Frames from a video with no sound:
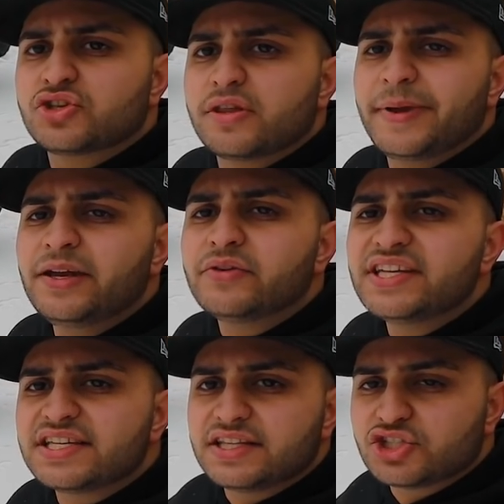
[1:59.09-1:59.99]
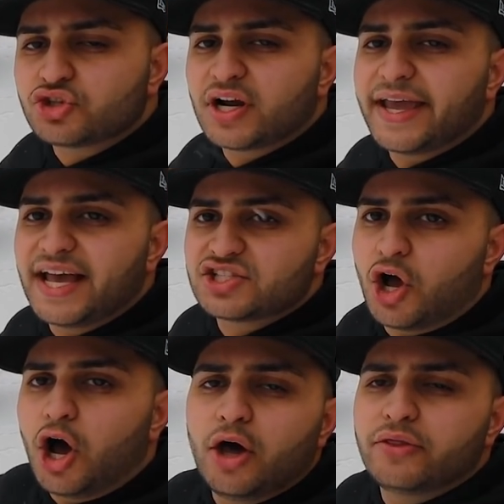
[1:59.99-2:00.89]
So the main reason this truck has
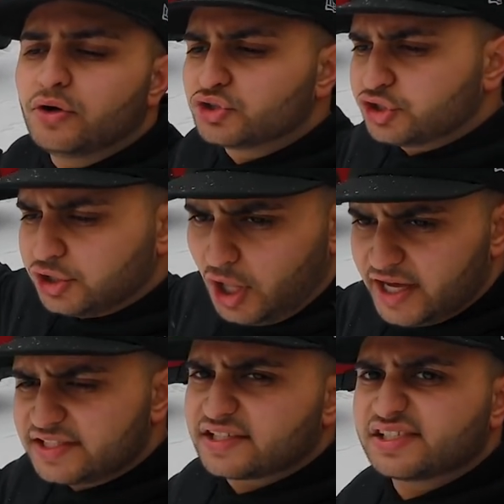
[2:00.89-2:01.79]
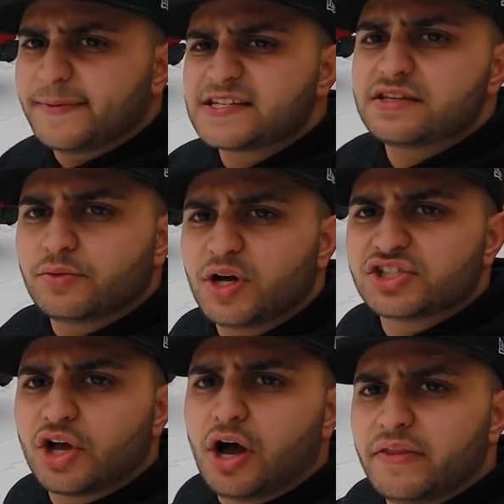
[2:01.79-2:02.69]
all those lights, especially the
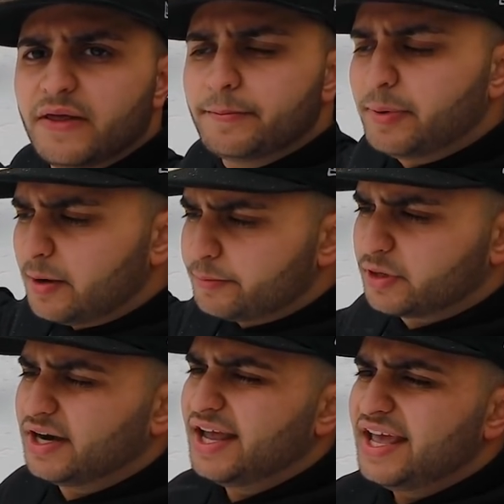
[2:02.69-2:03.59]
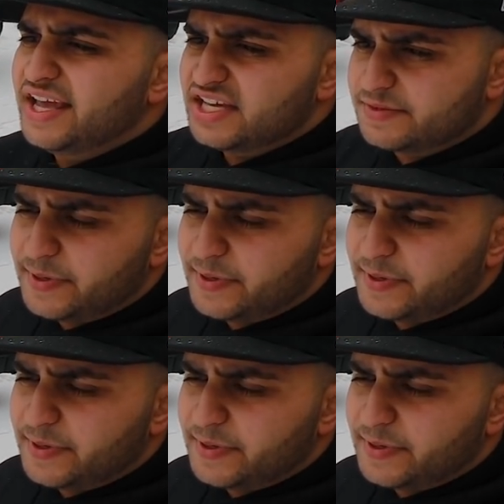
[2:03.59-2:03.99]
ones on the bumper, is